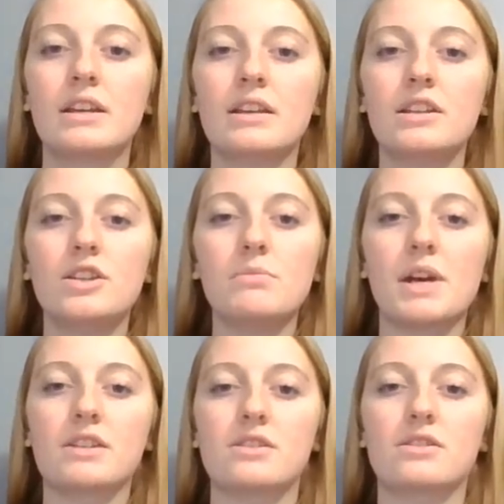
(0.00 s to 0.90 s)
Can you
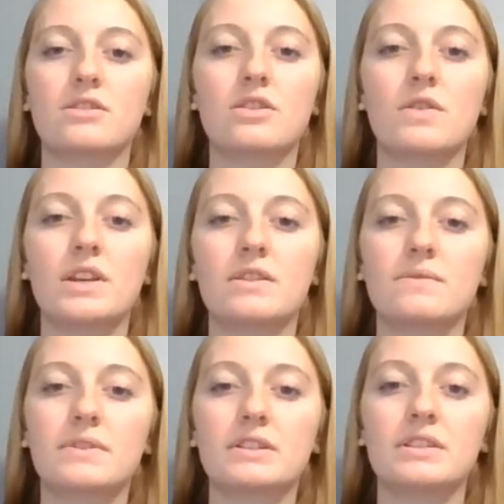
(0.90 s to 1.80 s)
imagine going in
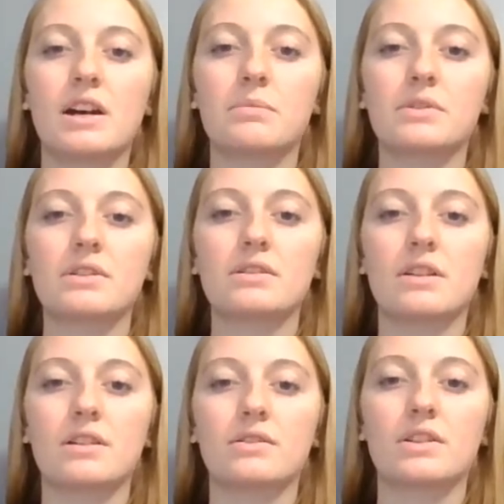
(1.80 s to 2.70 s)
for a Doppler
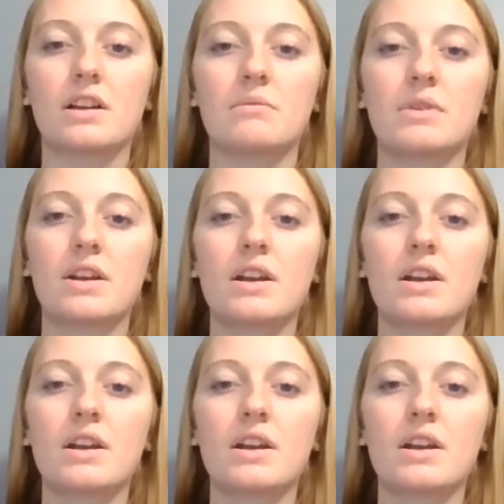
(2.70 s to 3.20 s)
sonogram